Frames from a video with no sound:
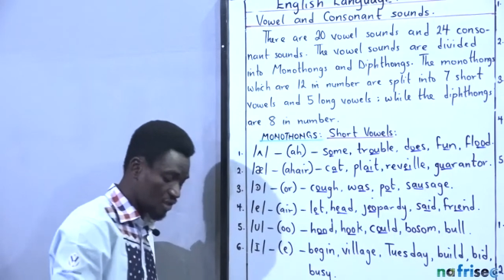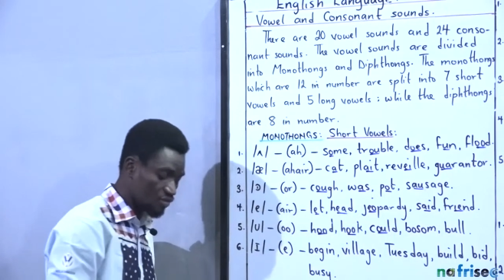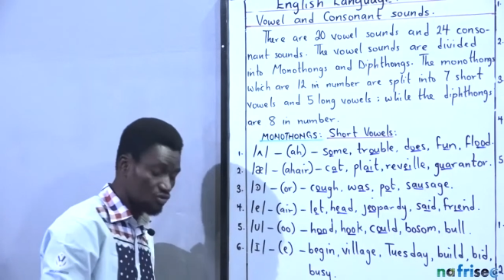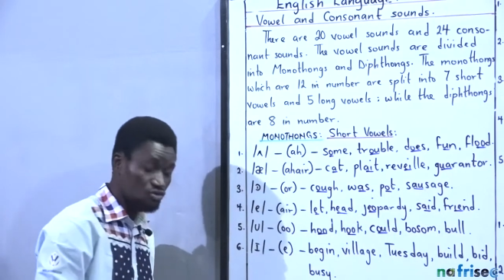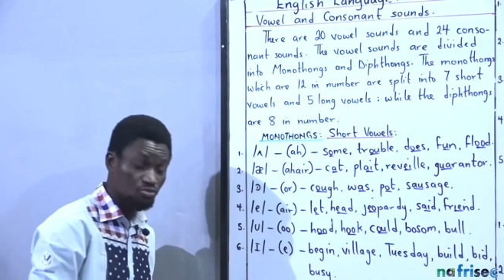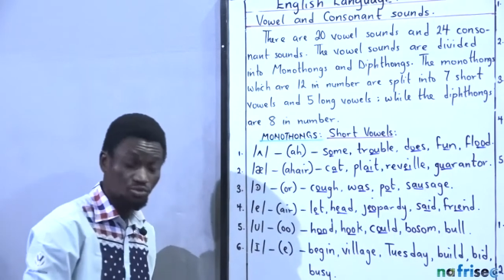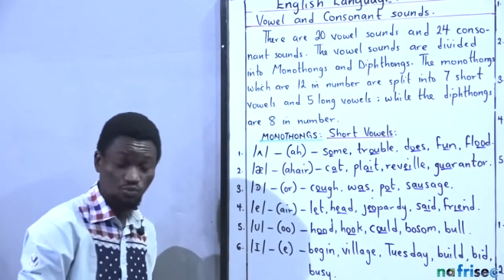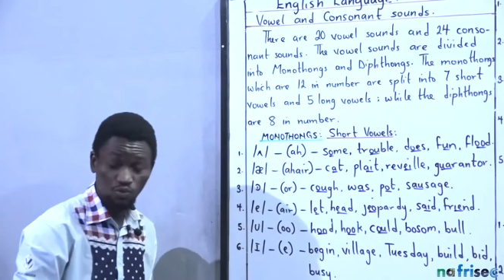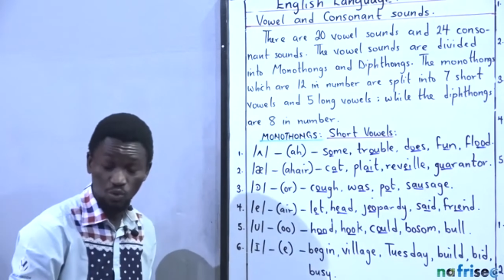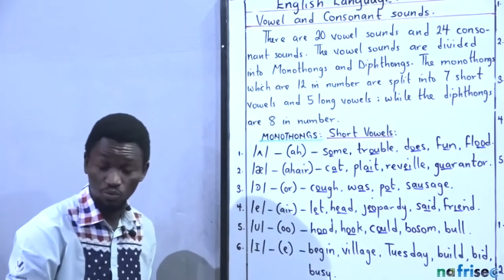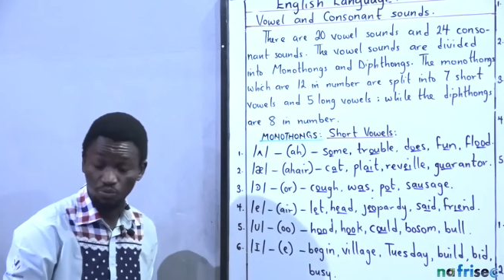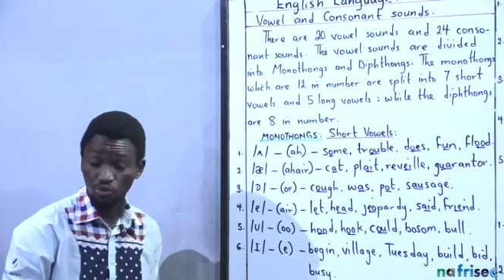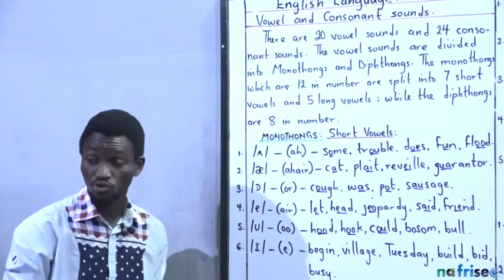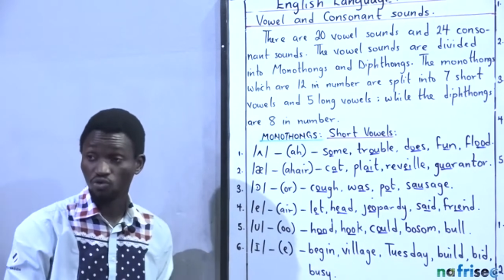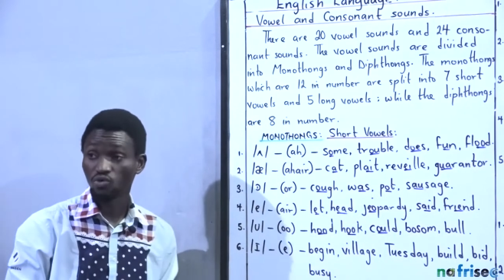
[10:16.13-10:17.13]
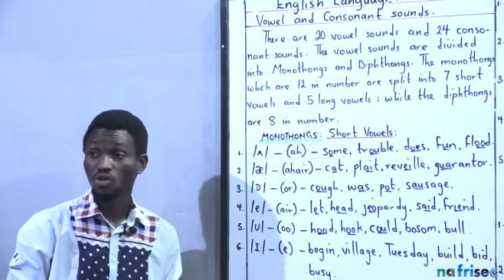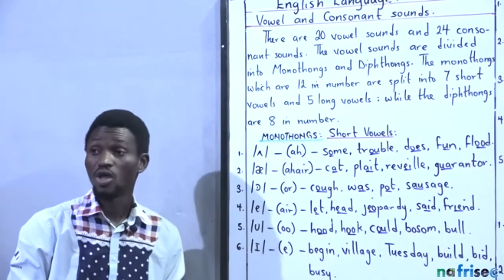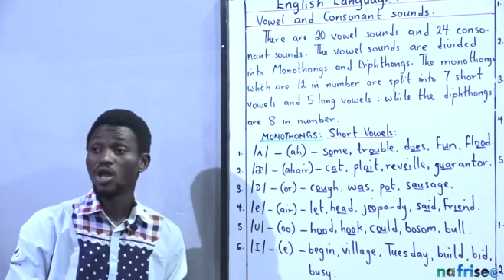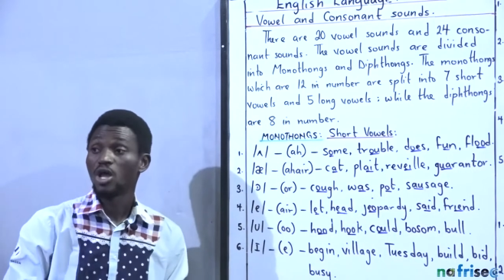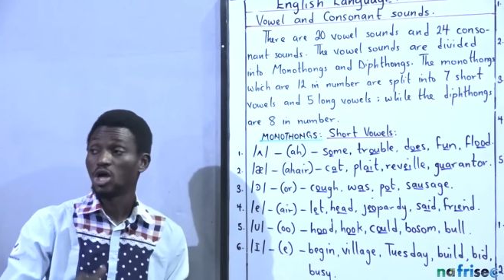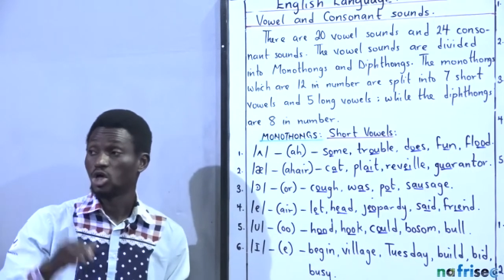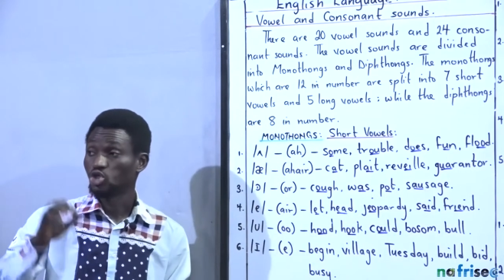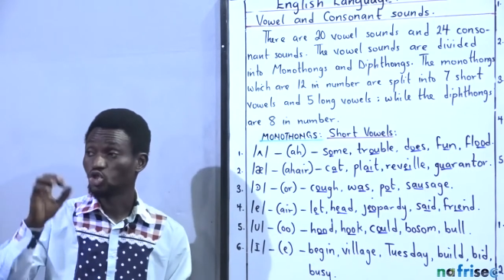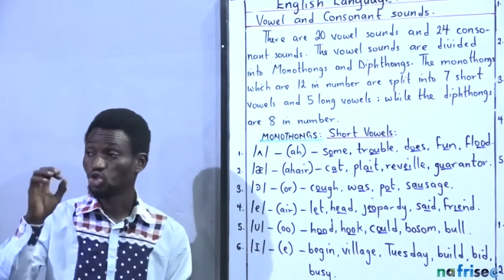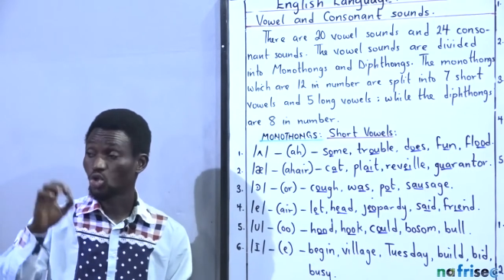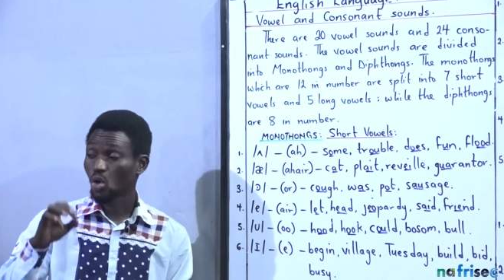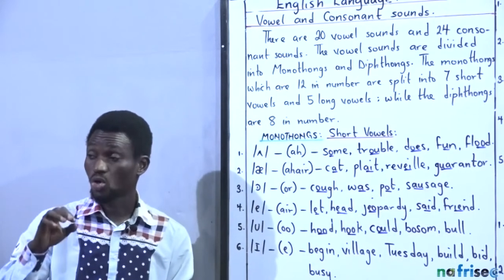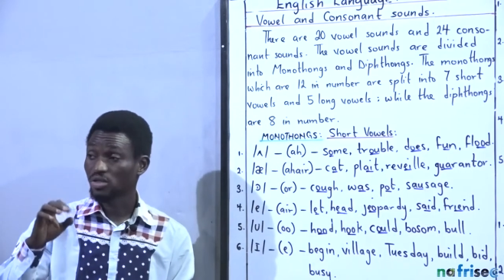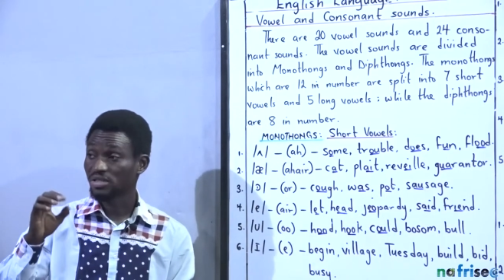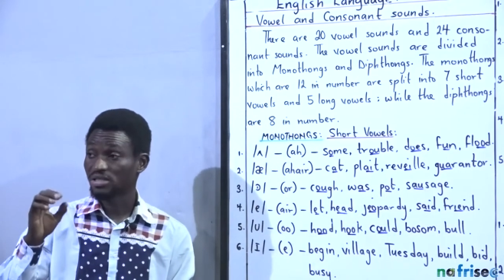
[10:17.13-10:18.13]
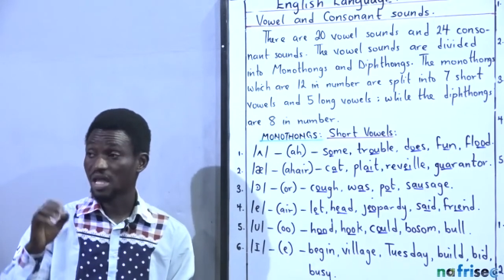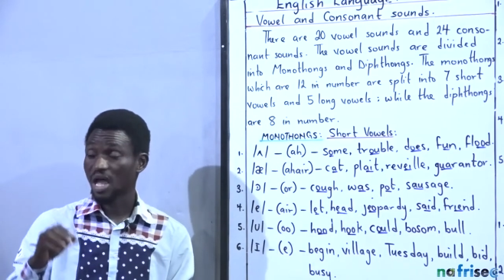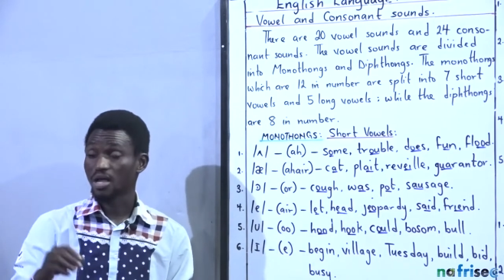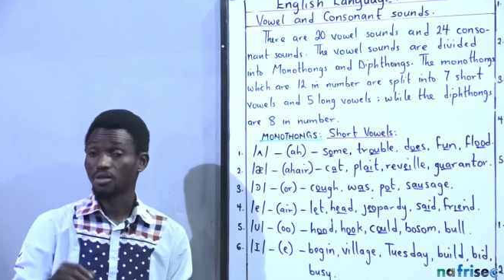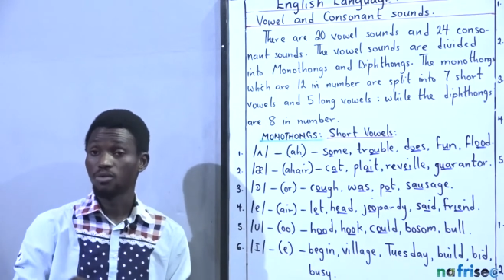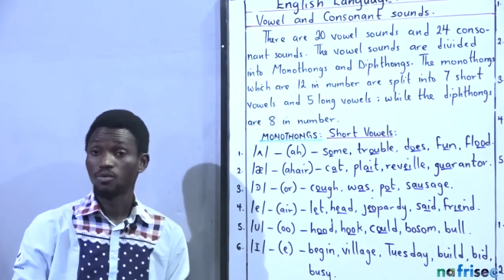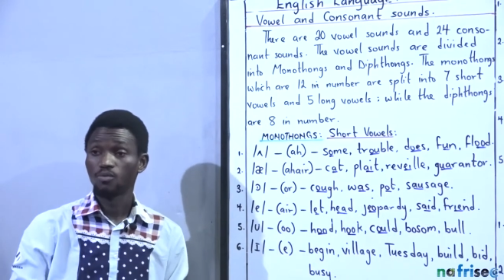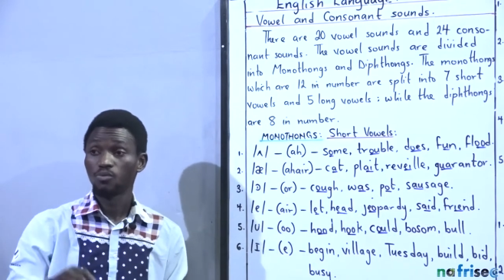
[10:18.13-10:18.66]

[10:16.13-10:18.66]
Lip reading: It's going to produce a short sound.